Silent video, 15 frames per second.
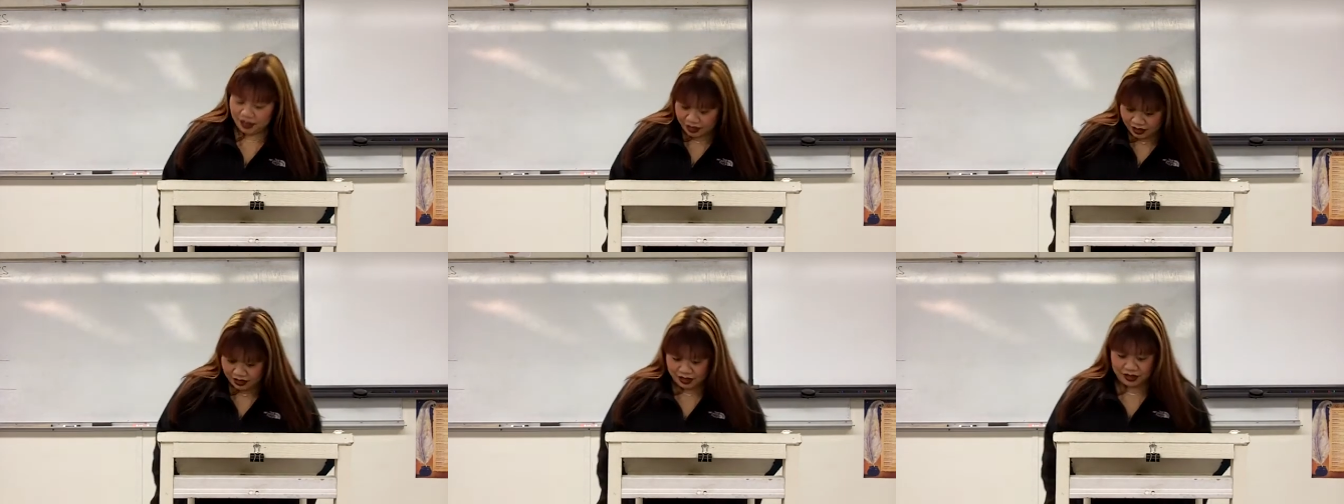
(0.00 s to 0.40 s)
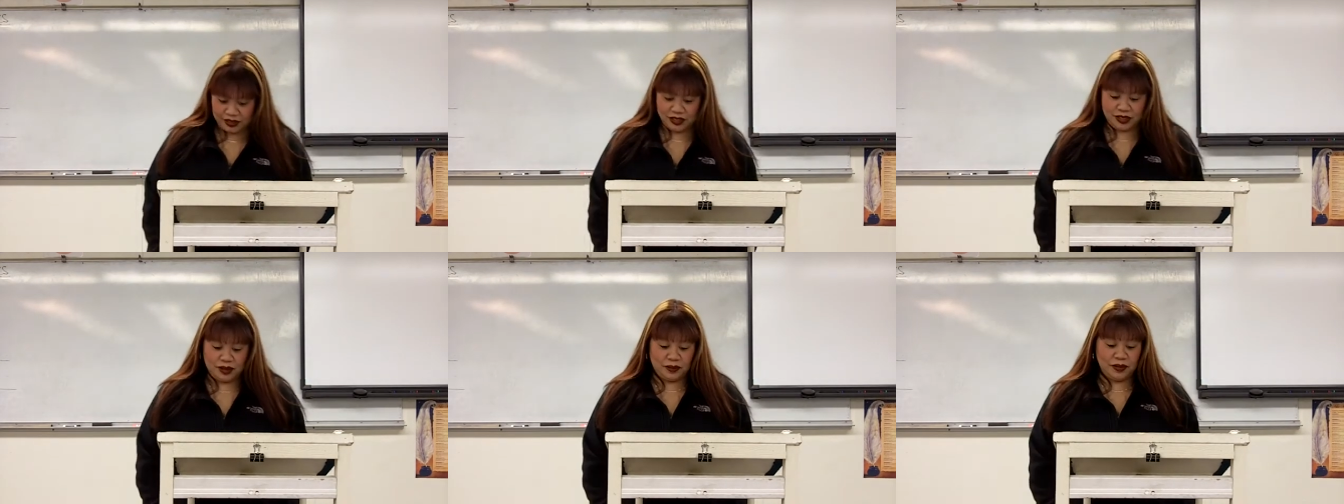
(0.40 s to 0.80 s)
Uh,
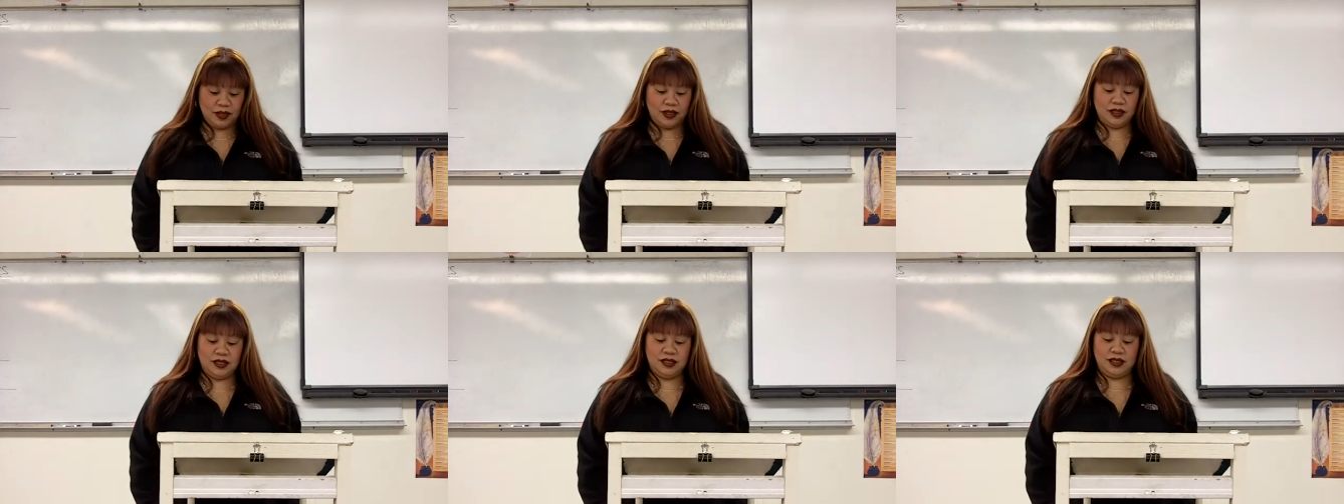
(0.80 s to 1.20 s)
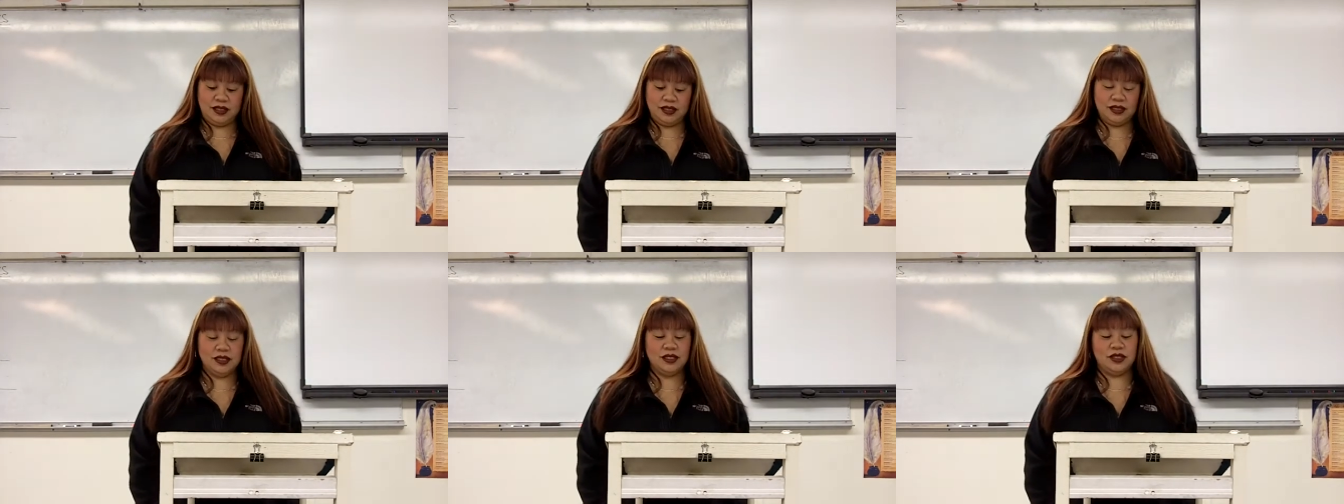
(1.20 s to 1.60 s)
there's some things you, know?
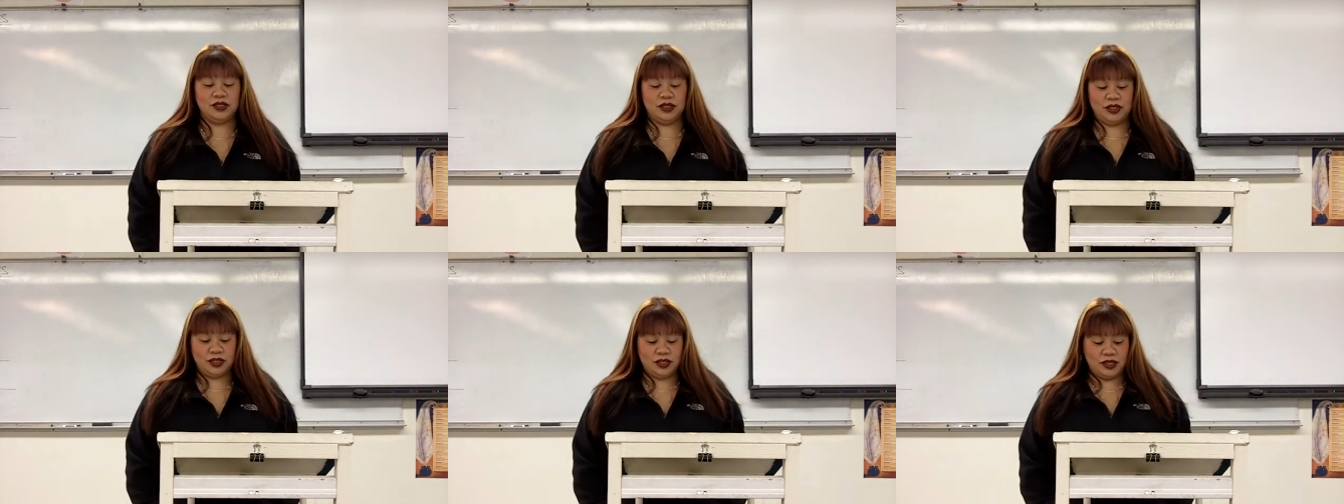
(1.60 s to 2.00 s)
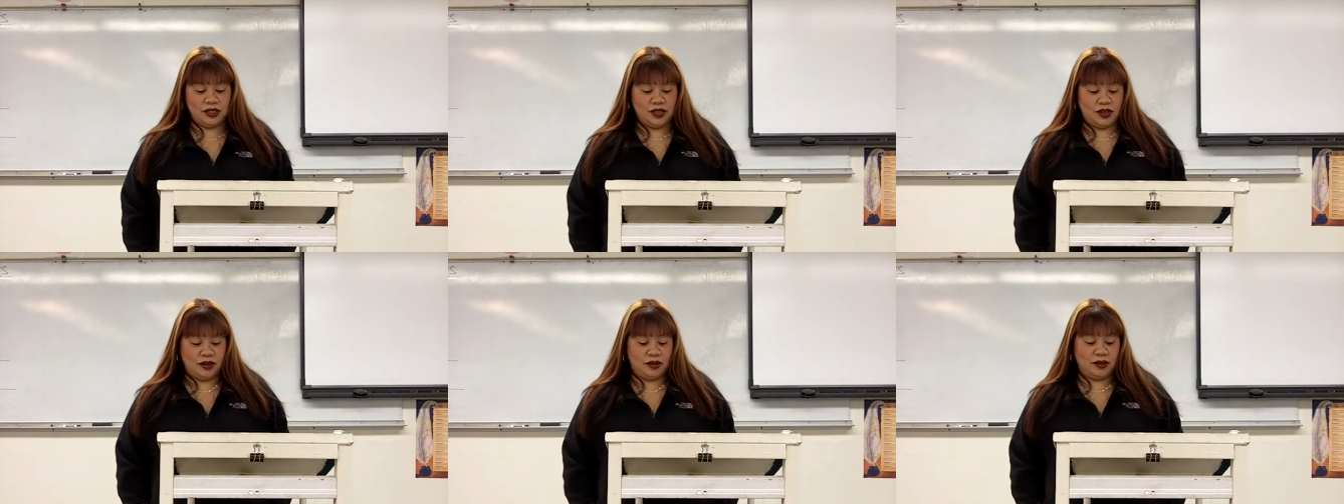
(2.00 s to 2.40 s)
you should
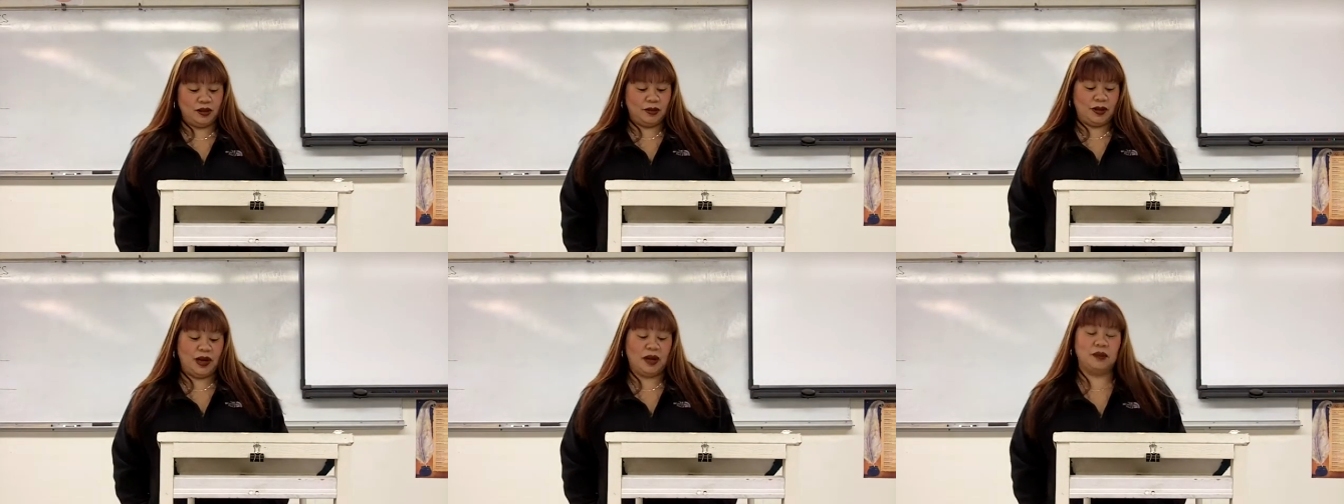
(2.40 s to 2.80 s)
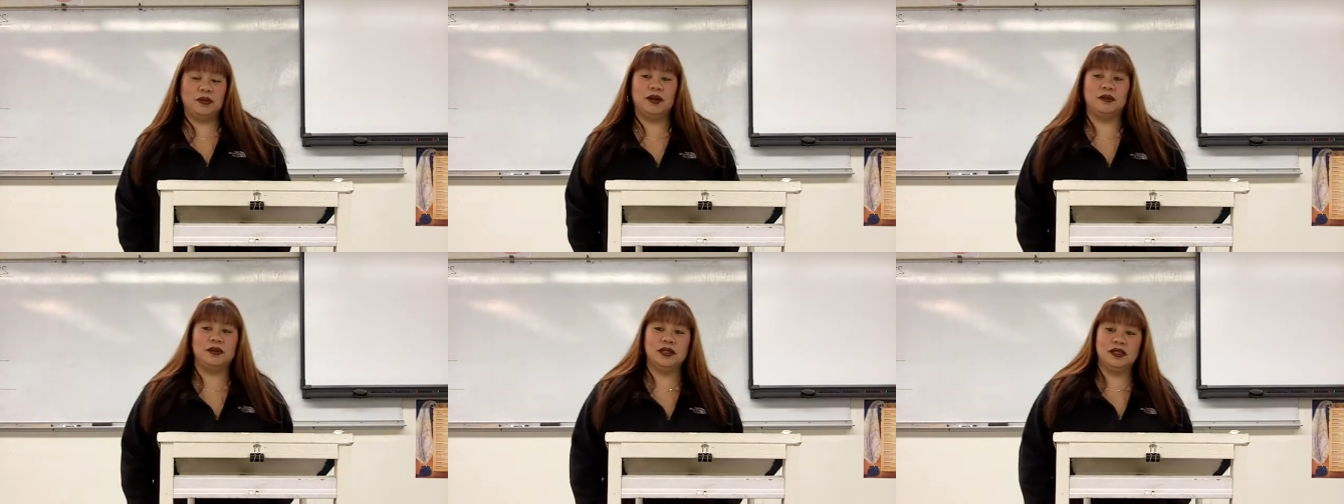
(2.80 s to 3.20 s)
know about
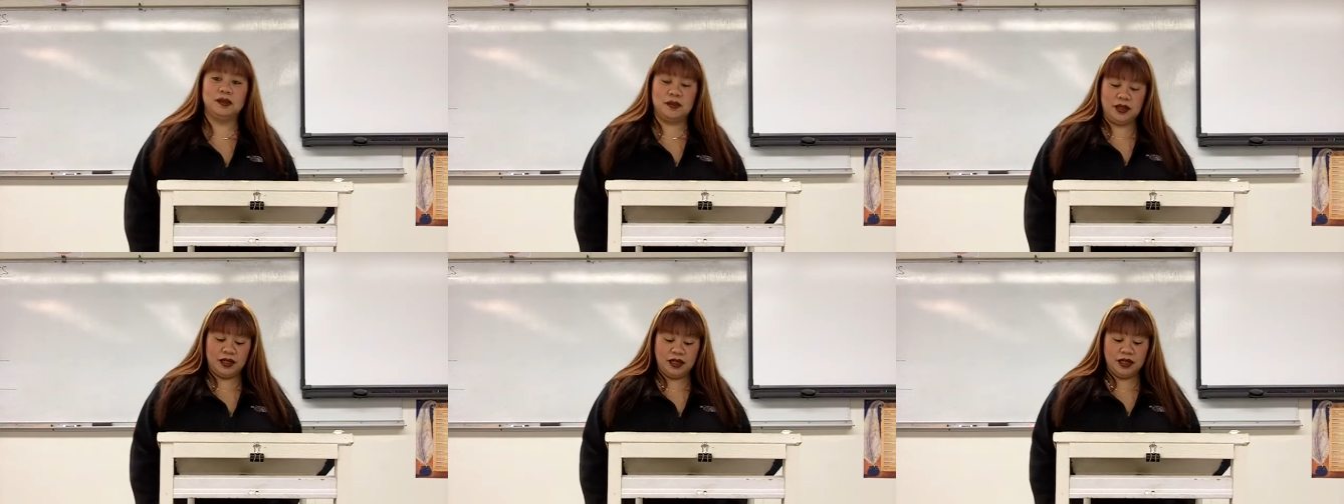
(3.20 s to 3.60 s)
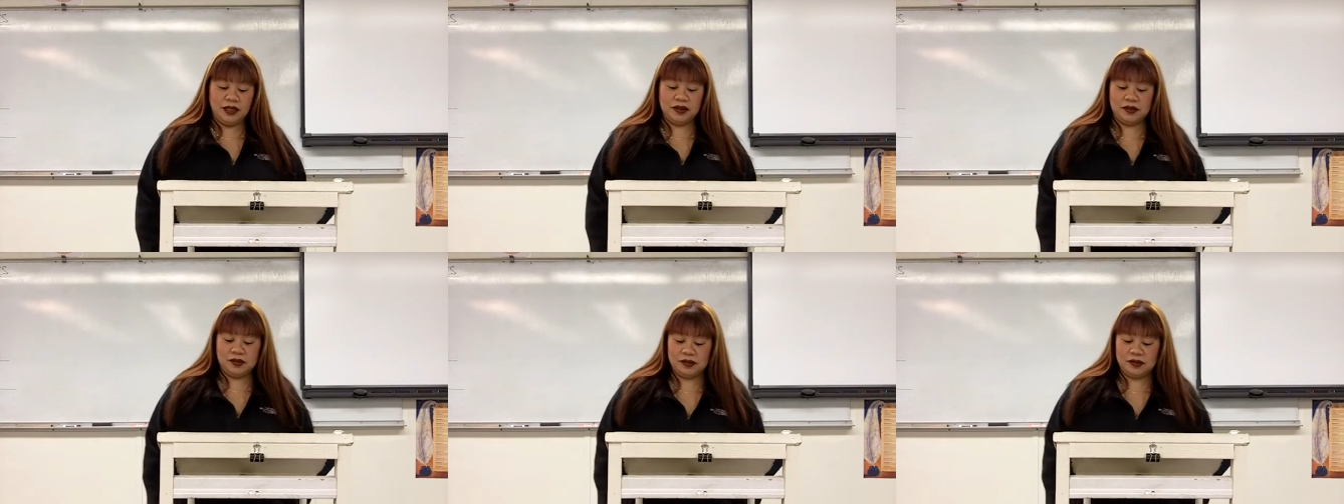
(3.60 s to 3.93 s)
public speaking.